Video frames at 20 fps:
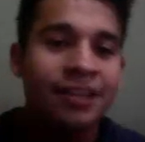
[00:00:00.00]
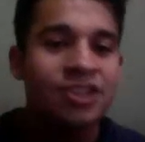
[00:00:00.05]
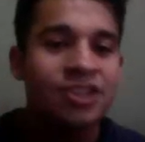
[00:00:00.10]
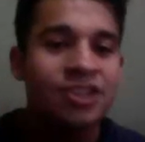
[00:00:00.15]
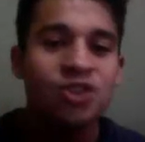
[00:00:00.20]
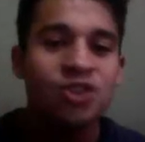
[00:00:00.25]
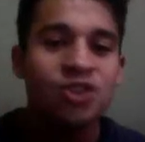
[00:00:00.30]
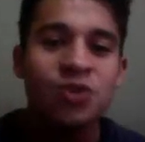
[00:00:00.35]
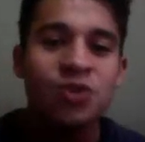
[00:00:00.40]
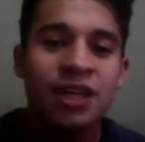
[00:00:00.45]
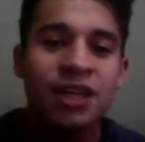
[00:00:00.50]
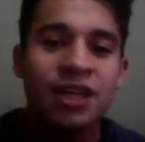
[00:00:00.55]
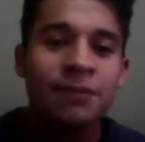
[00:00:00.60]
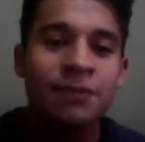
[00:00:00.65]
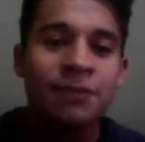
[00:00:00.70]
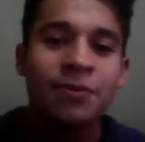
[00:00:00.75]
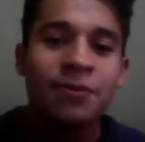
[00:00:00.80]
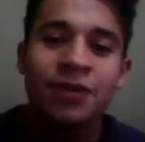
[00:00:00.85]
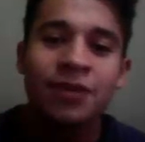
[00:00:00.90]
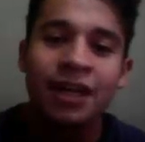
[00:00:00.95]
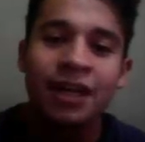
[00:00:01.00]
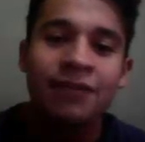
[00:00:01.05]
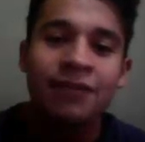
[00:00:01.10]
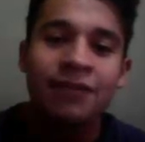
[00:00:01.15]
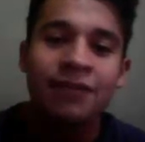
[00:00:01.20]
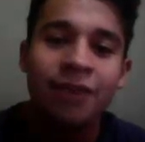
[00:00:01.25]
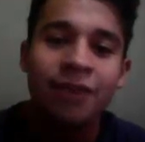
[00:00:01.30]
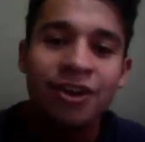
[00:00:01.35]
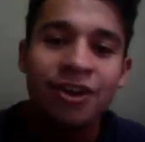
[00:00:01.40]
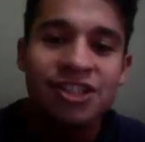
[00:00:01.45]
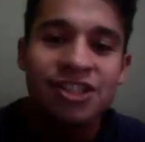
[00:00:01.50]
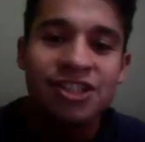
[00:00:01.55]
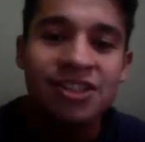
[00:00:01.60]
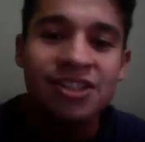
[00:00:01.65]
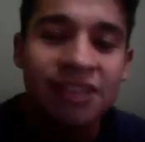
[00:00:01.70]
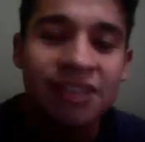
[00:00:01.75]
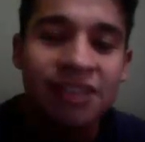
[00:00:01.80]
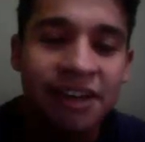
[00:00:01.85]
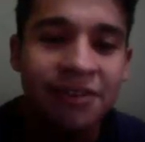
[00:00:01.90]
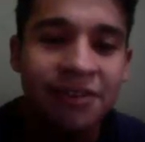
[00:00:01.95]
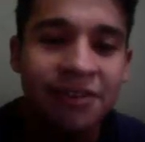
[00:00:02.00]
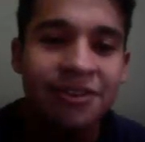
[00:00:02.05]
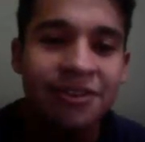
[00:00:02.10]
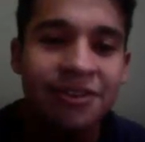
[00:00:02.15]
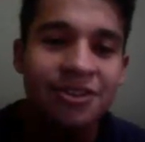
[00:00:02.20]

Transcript: The zookeeper gave us the letter.